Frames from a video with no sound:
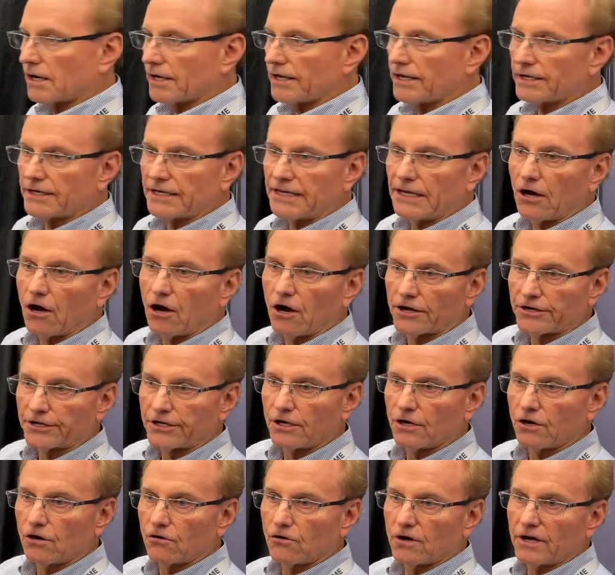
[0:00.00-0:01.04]
any
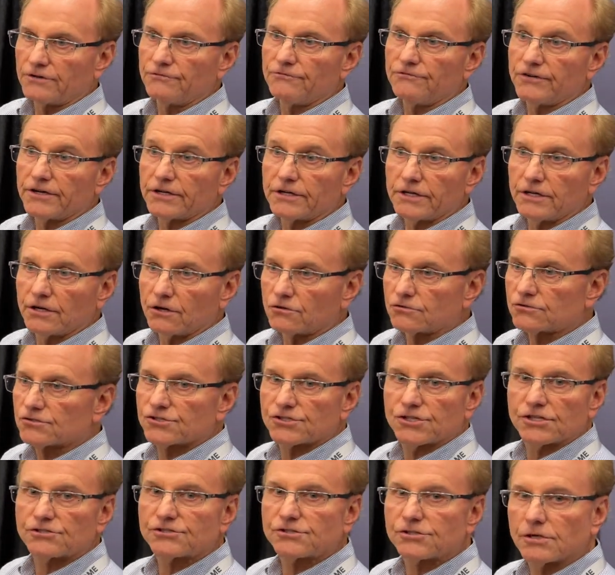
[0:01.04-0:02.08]
audio and video
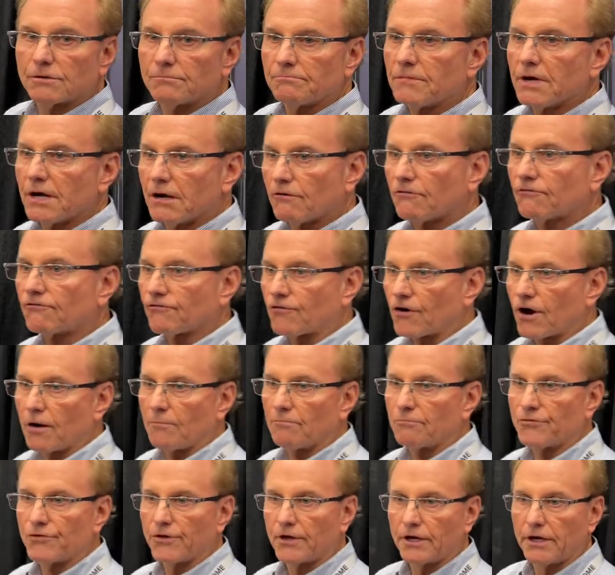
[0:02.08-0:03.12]
system
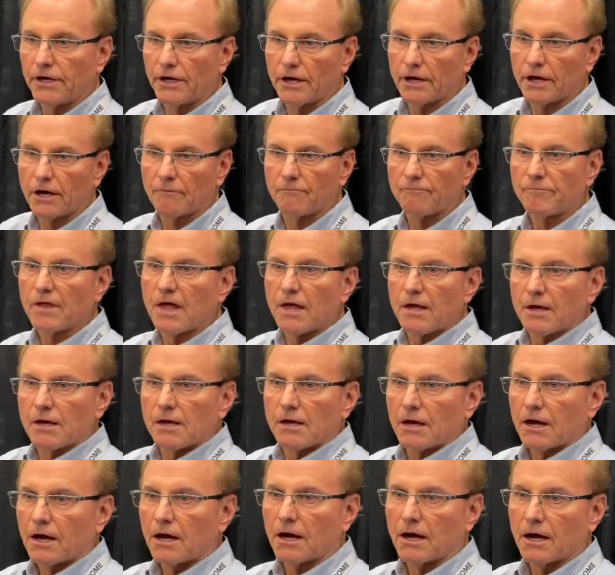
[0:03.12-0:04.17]
from the um,
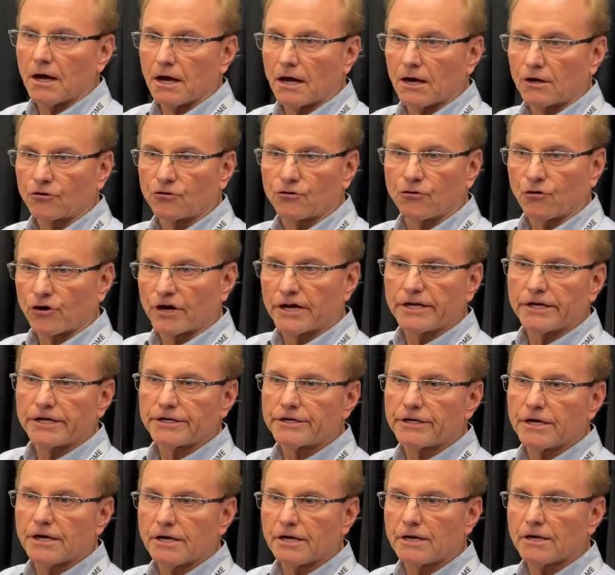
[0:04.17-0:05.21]

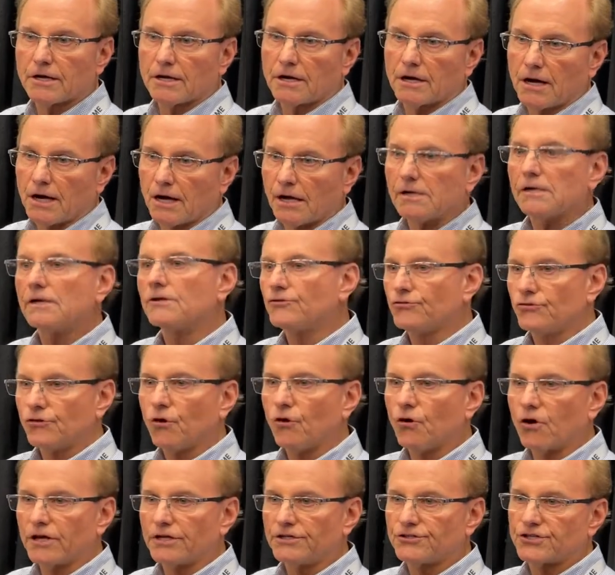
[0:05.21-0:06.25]
grid
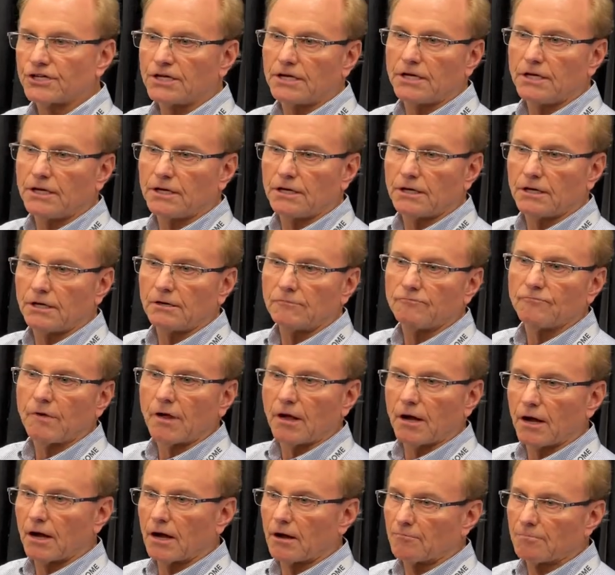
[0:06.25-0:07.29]
noisy
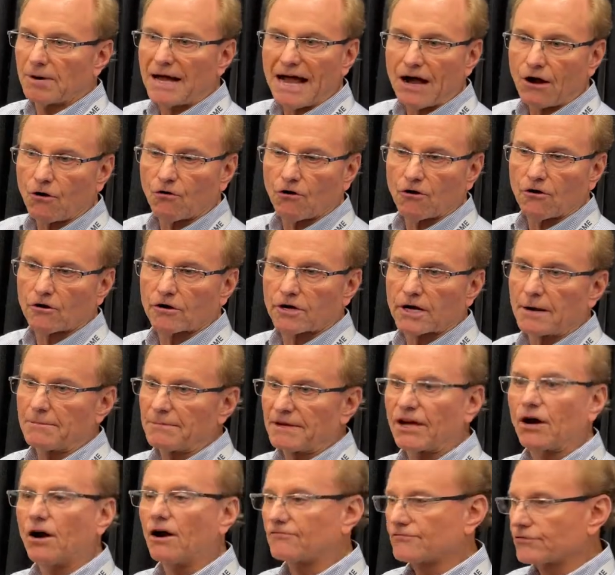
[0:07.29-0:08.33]
uh, power
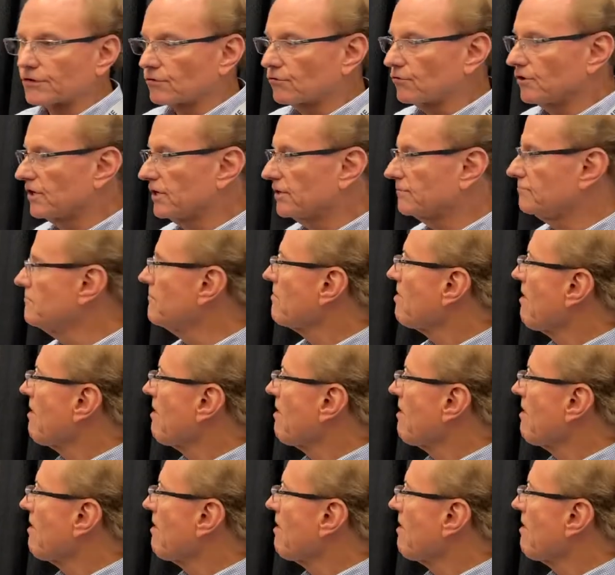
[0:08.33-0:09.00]
coming off the grid,